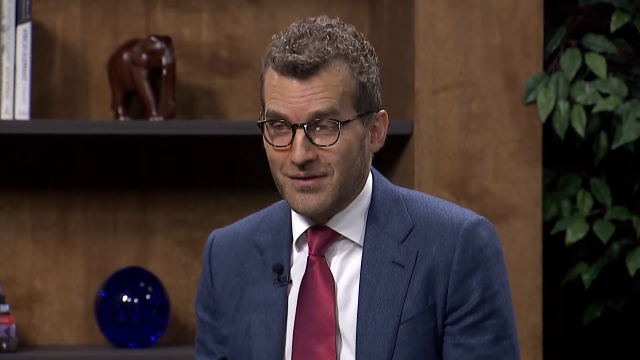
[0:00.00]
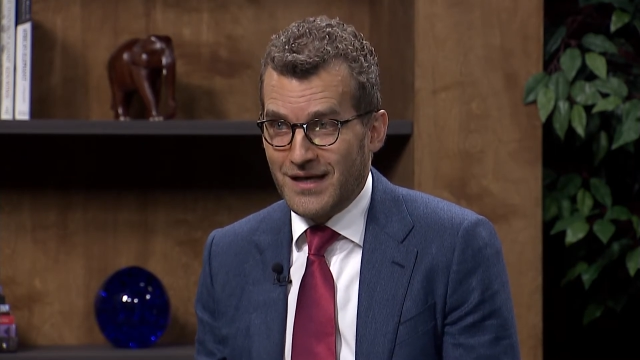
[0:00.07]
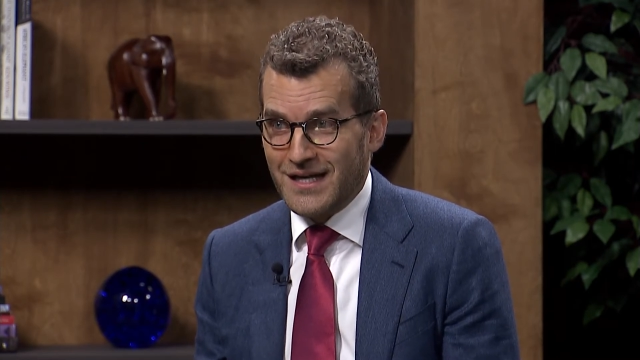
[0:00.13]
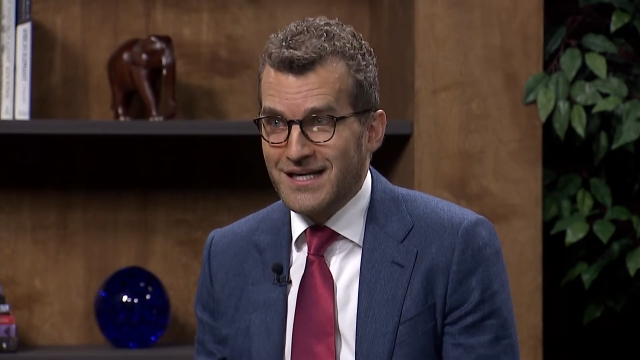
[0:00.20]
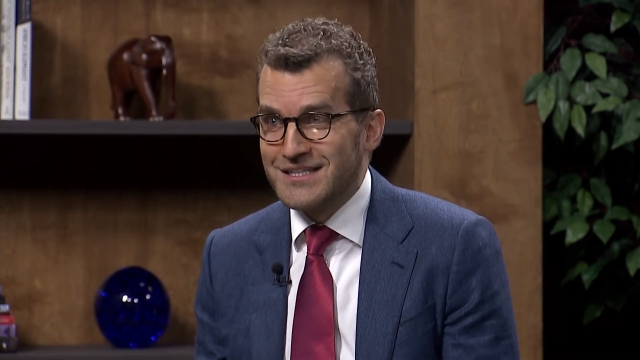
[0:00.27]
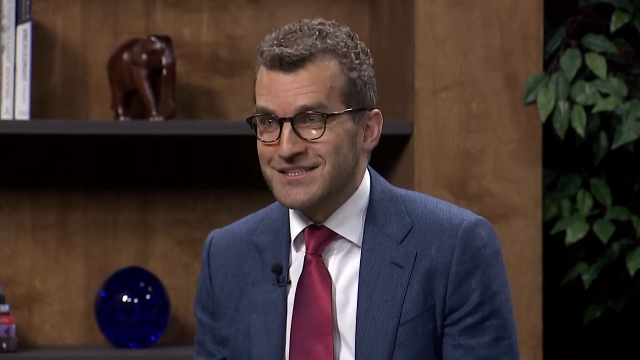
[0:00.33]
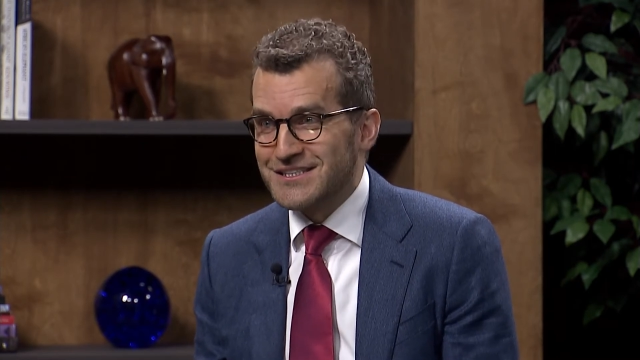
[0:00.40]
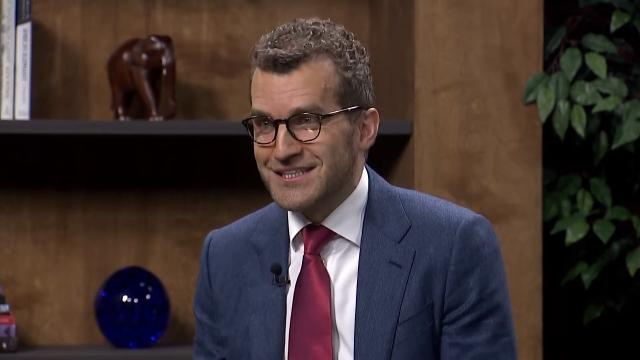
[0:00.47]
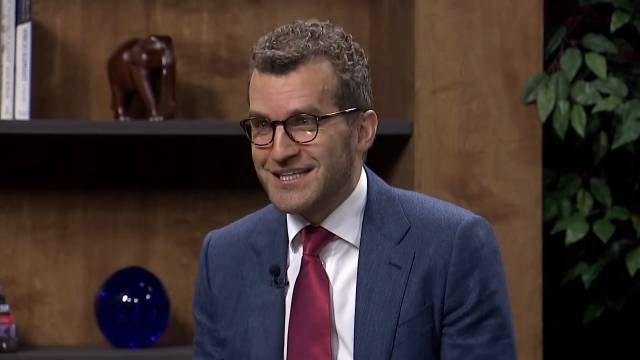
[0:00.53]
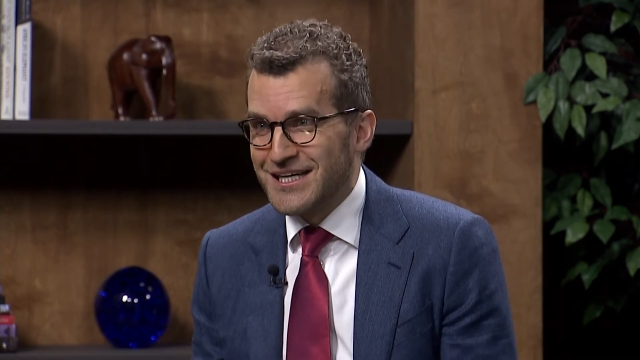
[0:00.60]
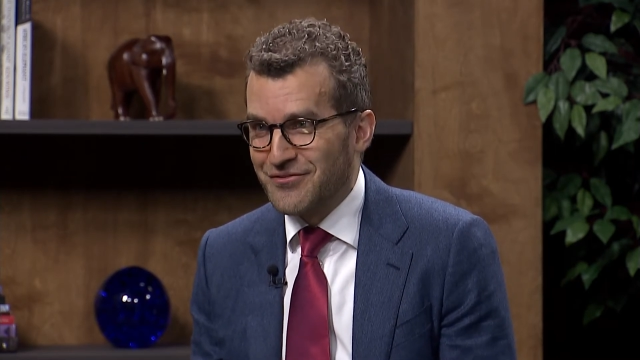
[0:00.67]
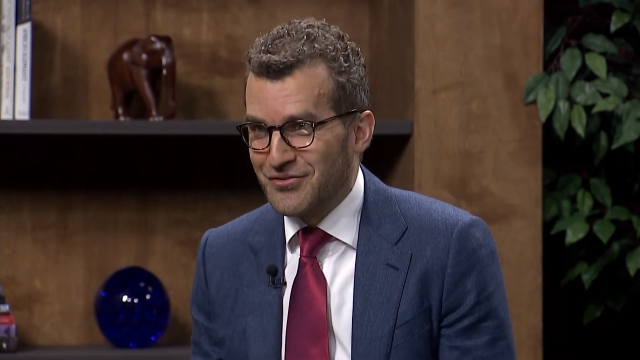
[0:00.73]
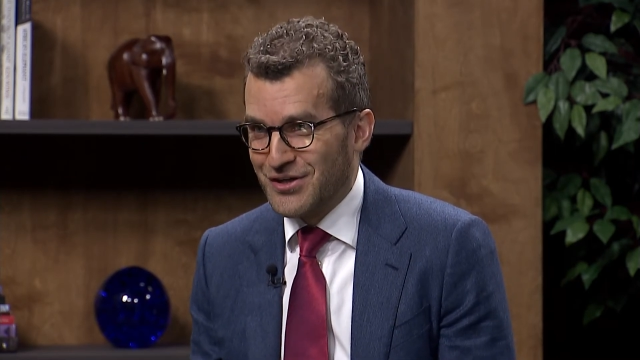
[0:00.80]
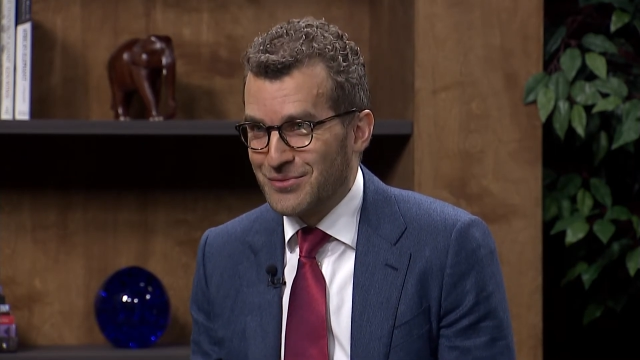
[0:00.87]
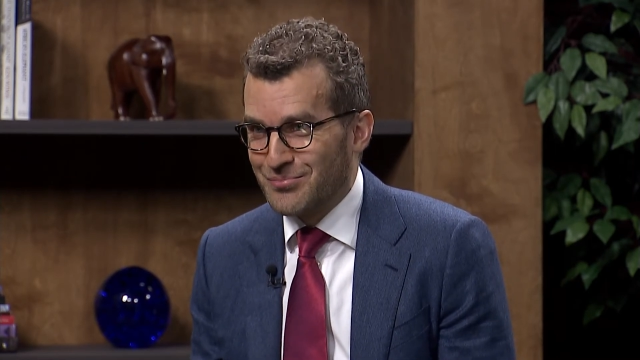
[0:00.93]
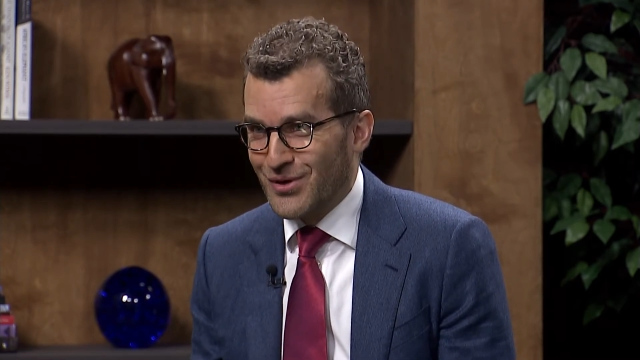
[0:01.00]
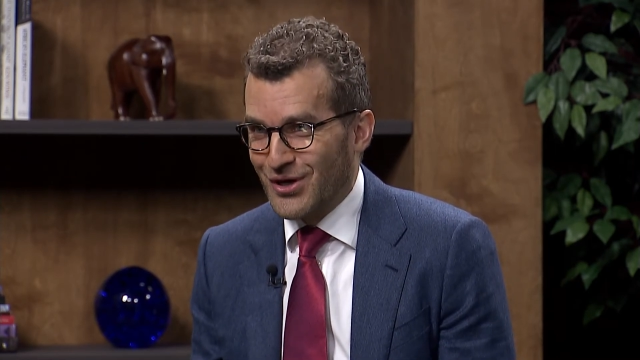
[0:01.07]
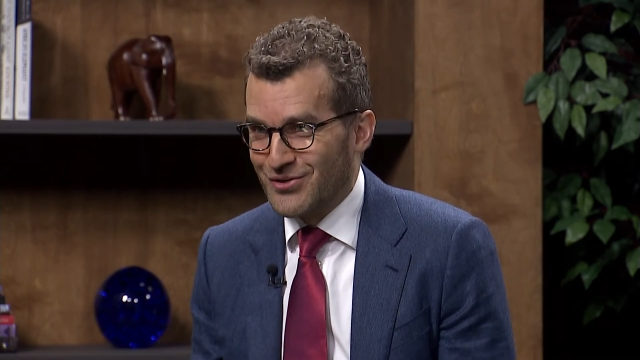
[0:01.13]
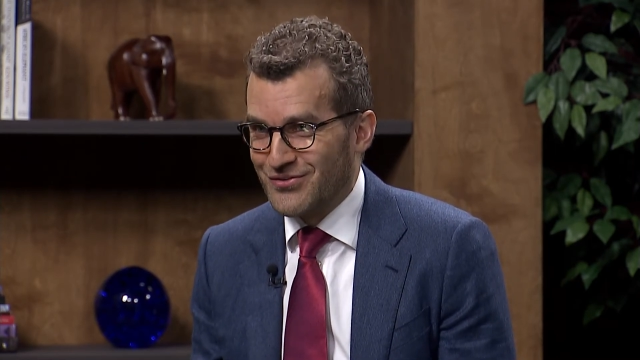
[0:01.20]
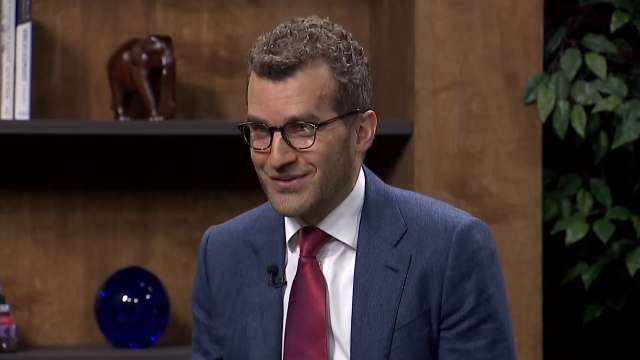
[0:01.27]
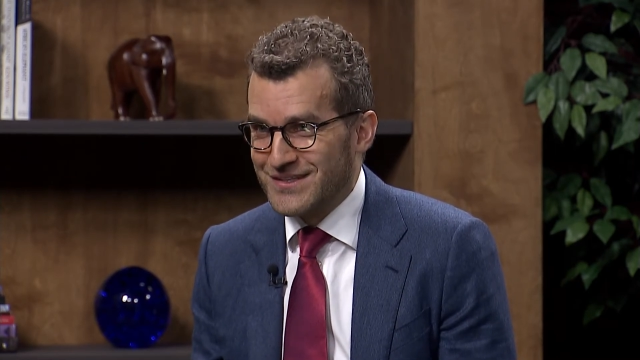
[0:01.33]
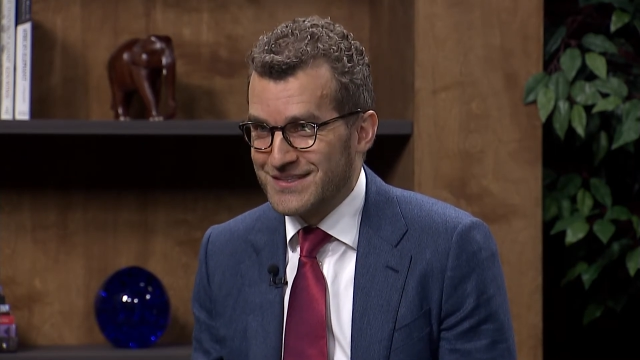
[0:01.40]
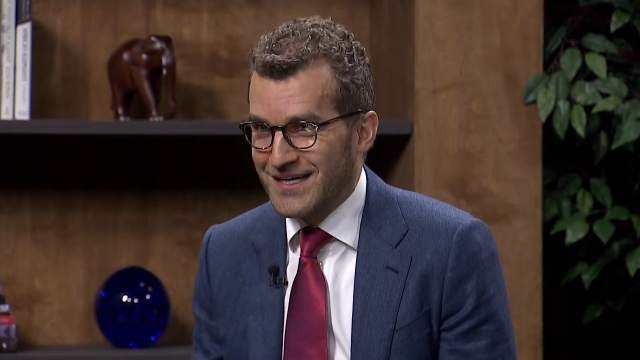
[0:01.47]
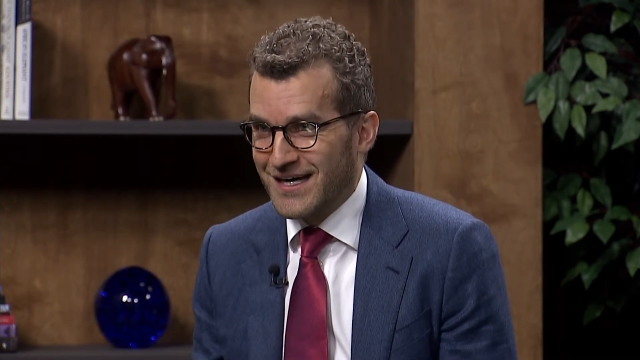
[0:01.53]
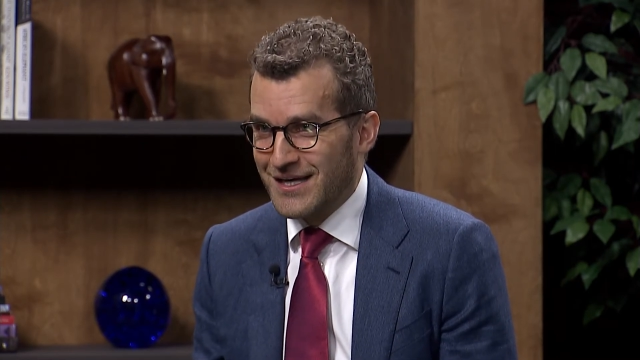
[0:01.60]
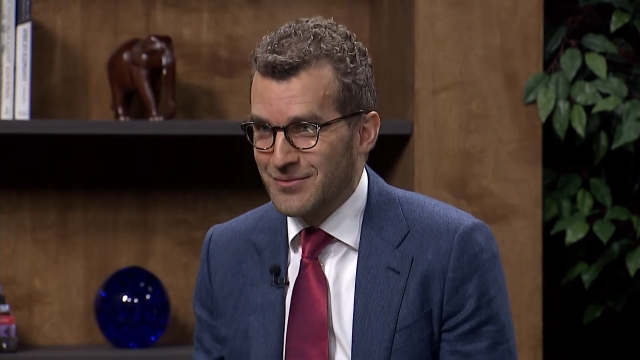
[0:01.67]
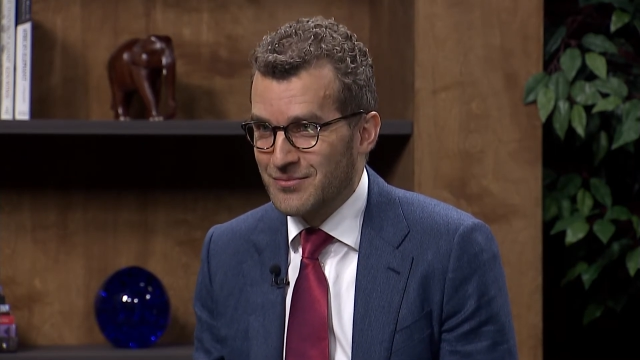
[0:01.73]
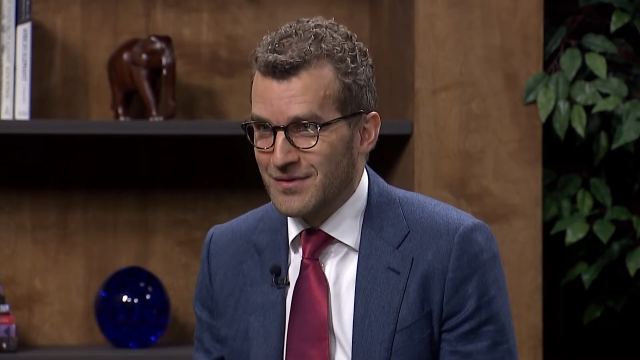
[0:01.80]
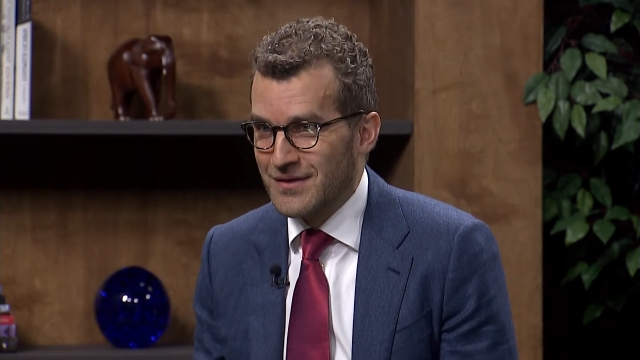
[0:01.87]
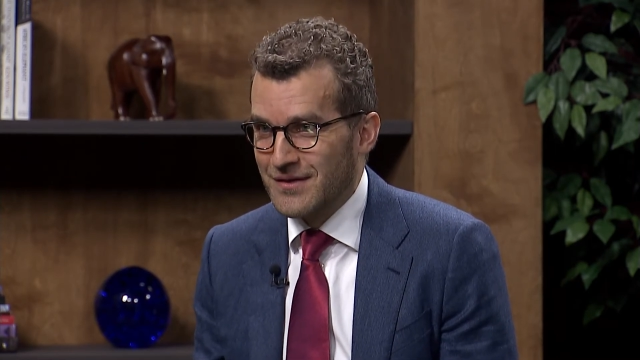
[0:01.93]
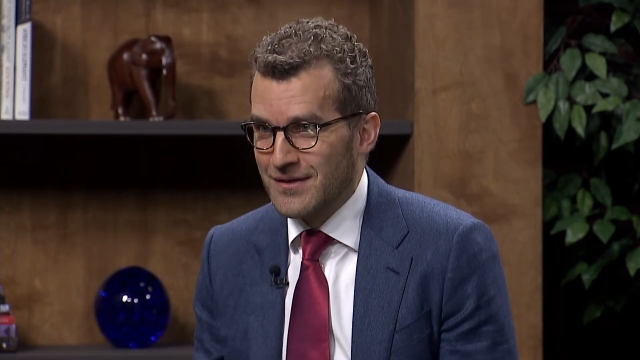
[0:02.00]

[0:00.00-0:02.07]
at least a significant part of the time.